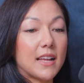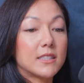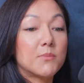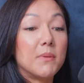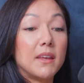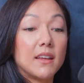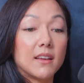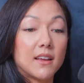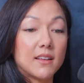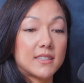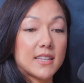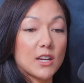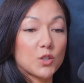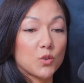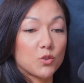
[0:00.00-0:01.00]
that's being
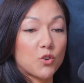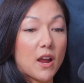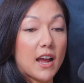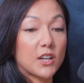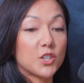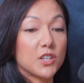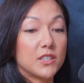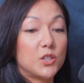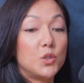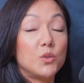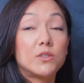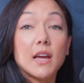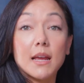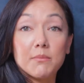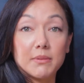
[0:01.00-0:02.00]
a sexual attraction
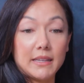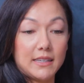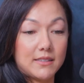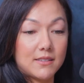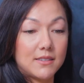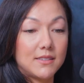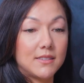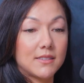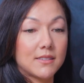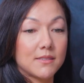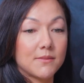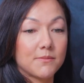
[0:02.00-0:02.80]
to tight places.